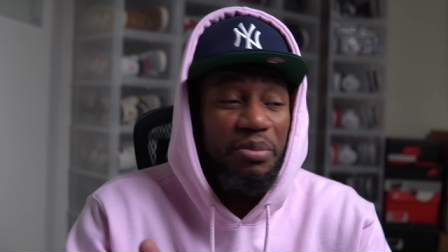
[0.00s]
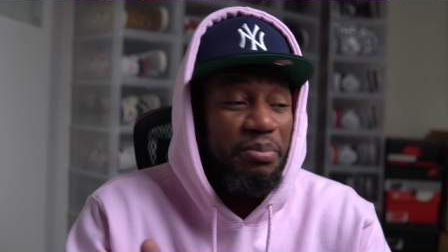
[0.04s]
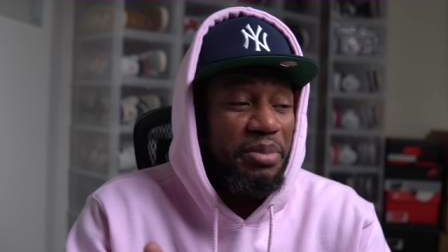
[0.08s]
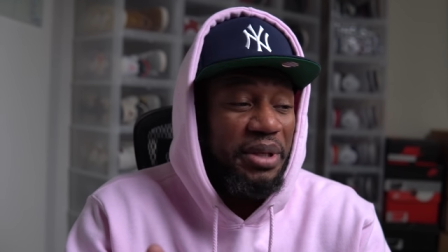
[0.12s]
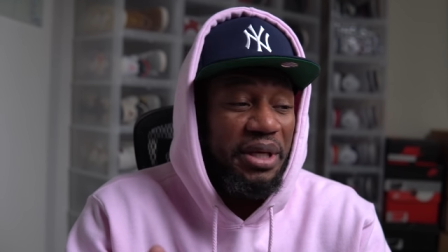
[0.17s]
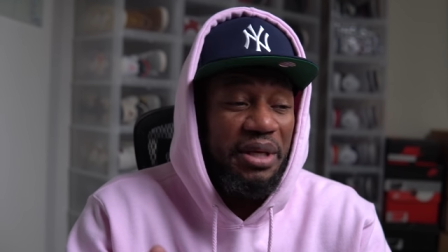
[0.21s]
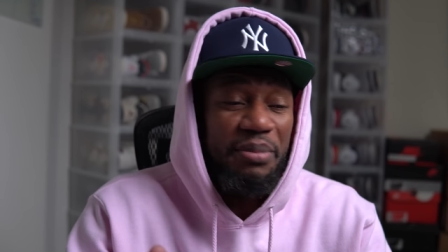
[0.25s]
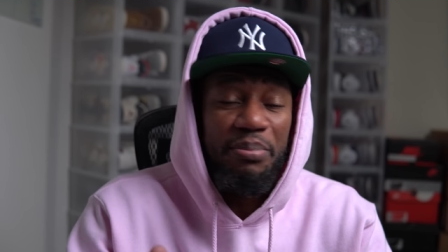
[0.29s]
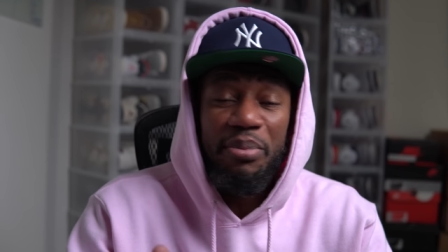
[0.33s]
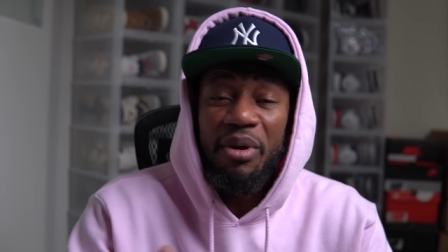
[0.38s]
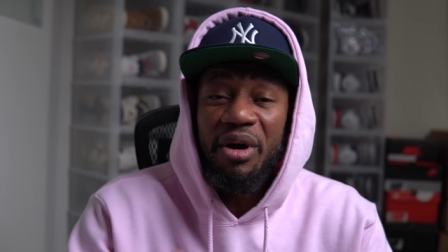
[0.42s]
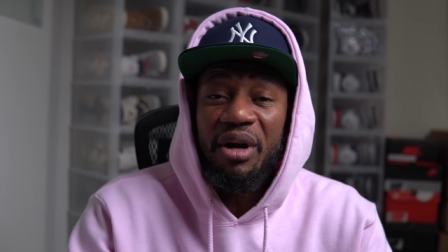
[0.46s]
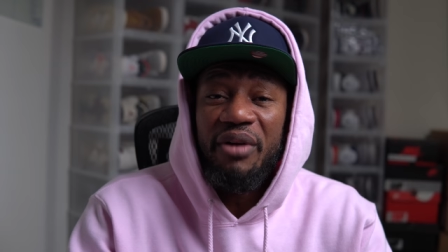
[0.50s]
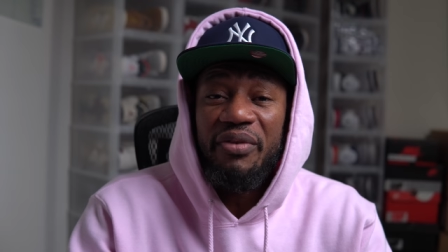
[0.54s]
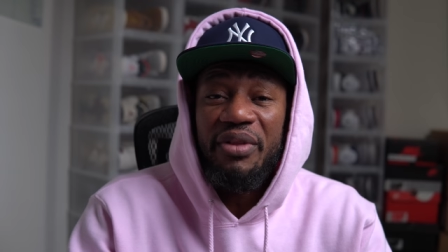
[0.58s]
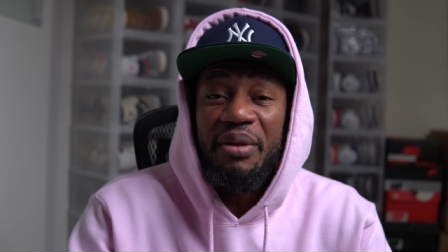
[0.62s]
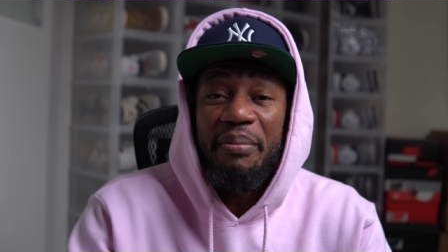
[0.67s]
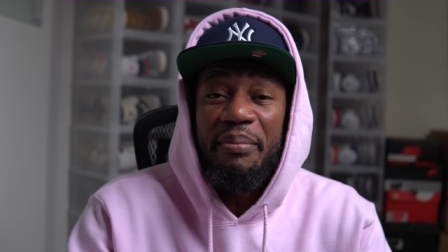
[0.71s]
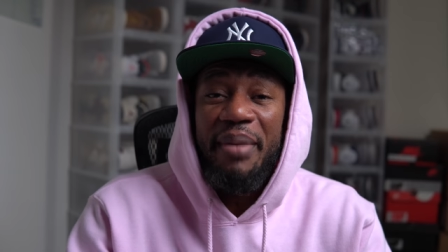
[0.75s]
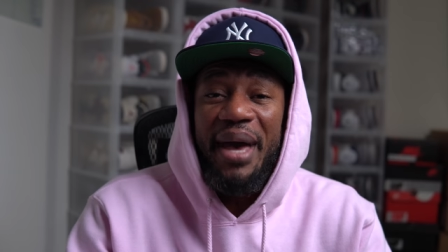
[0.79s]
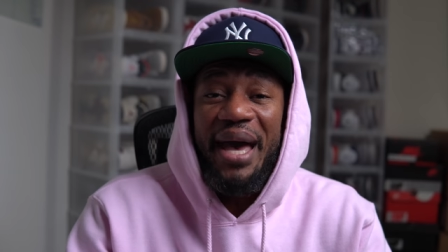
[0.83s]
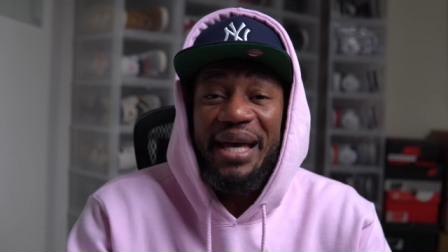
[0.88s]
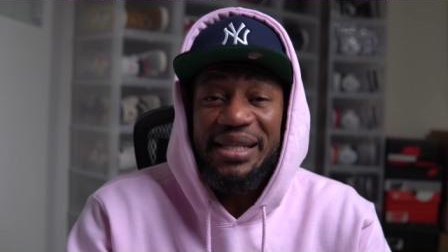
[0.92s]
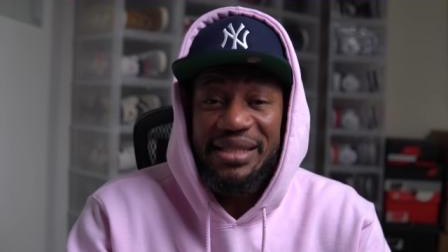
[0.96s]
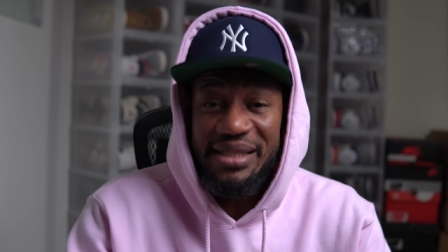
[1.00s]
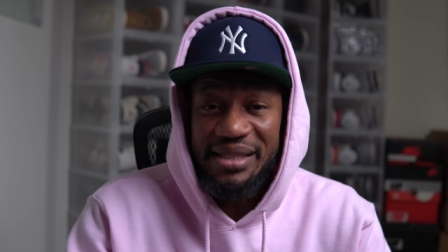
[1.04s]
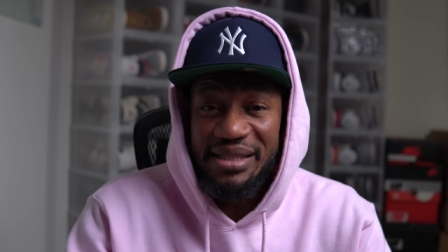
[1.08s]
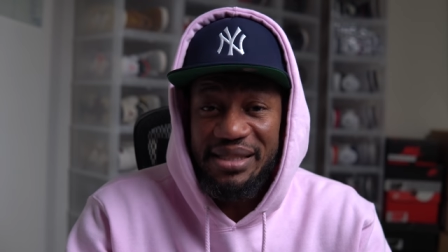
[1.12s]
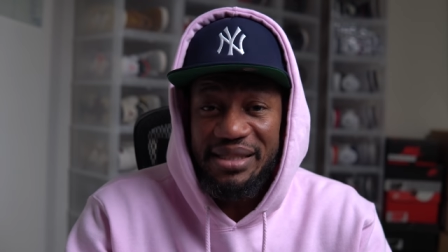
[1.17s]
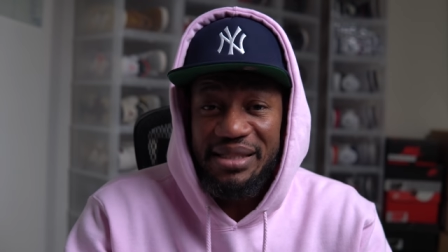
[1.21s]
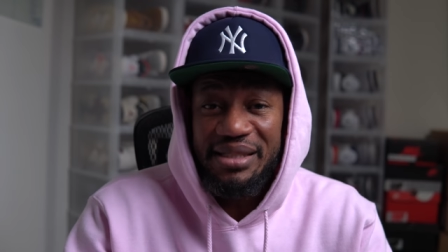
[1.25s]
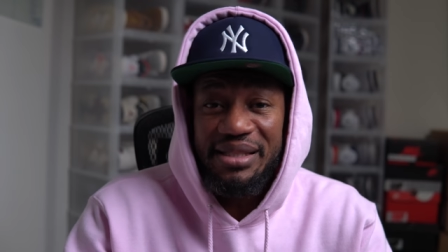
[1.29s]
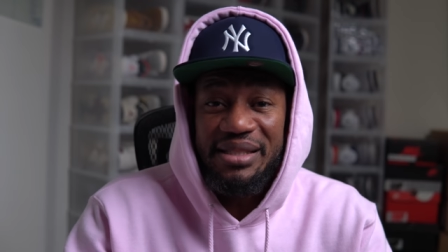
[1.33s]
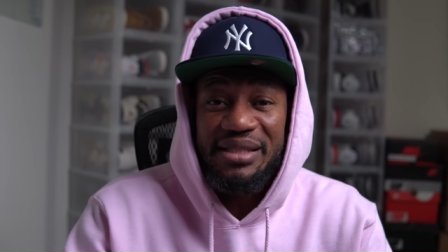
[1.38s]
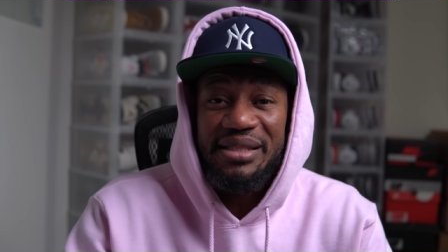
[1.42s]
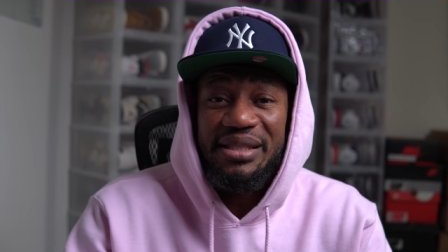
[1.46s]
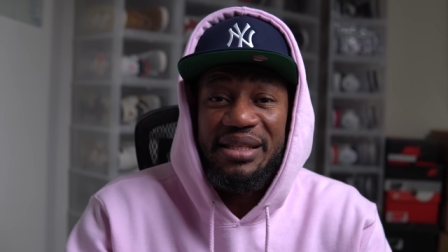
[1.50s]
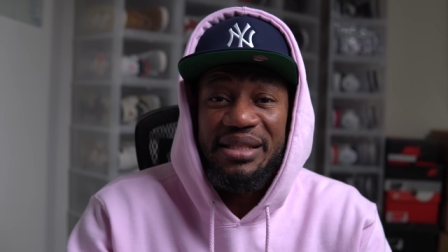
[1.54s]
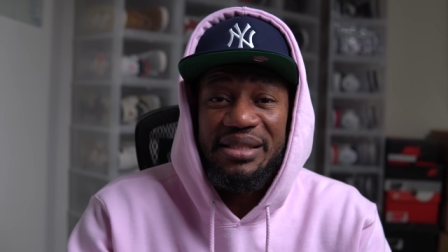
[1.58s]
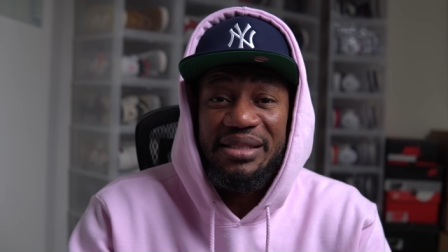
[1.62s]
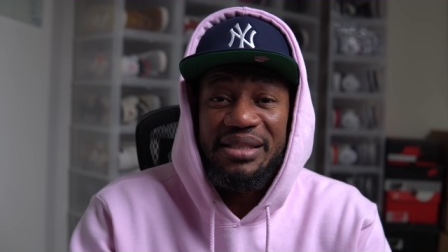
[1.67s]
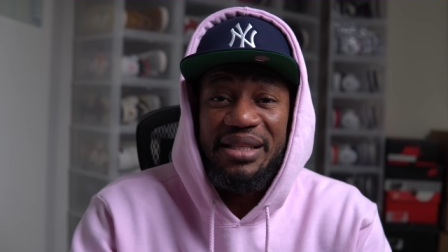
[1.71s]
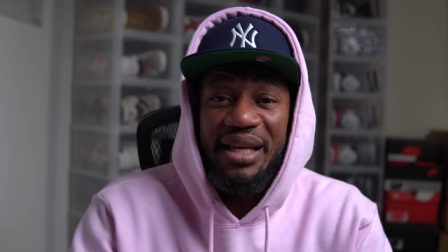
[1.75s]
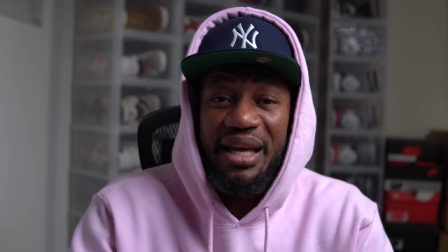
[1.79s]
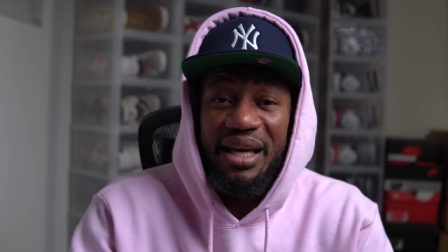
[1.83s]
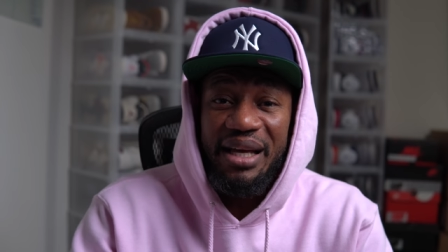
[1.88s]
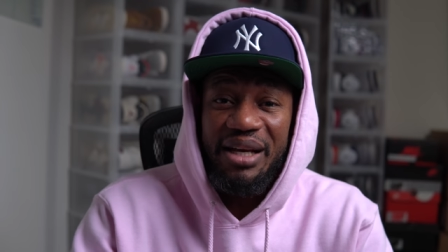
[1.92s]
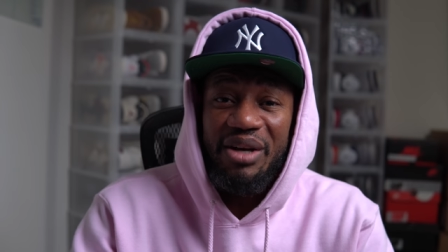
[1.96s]
be part of the masses in the sense
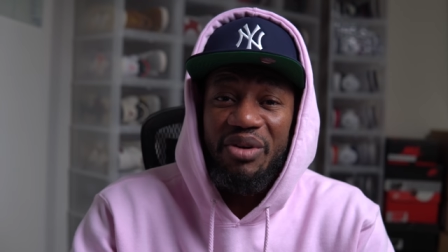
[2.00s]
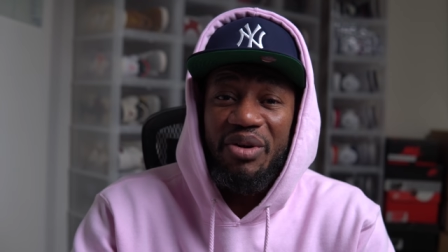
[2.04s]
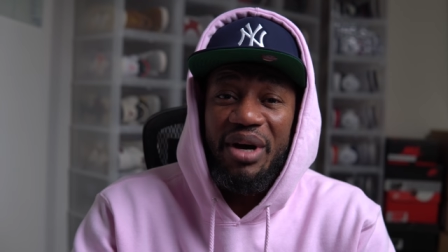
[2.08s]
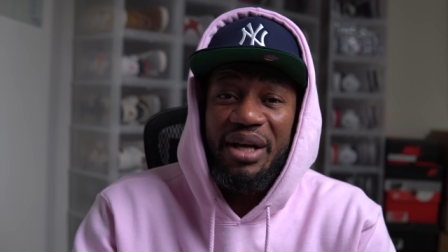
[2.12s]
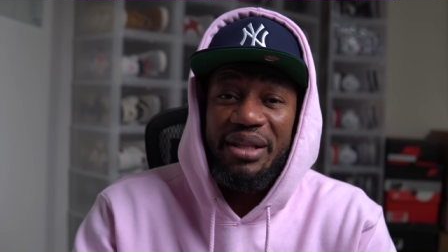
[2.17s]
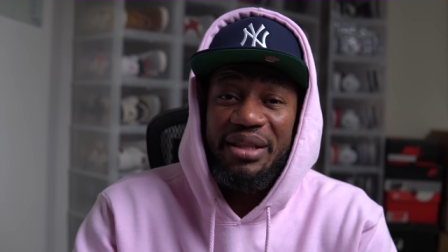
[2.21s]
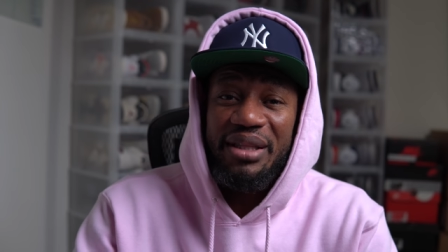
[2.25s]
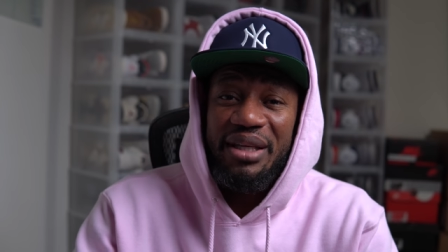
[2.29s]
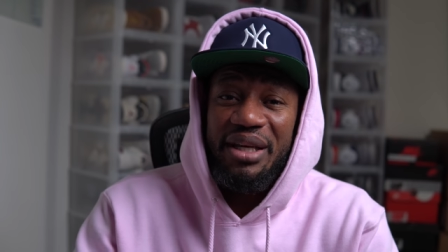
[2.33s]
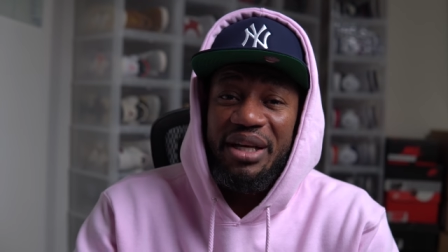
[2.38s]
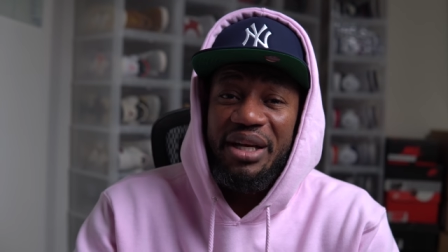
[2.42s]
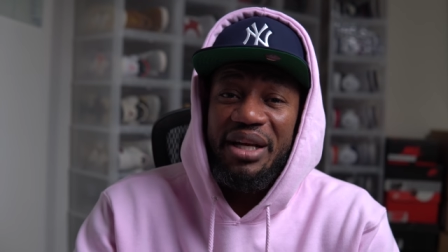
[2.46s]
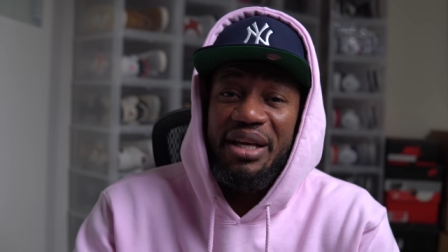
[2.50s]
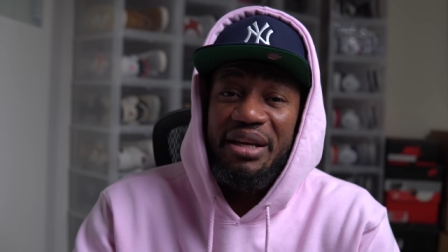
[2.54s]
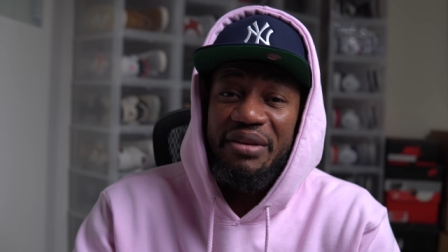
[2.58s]
that go out there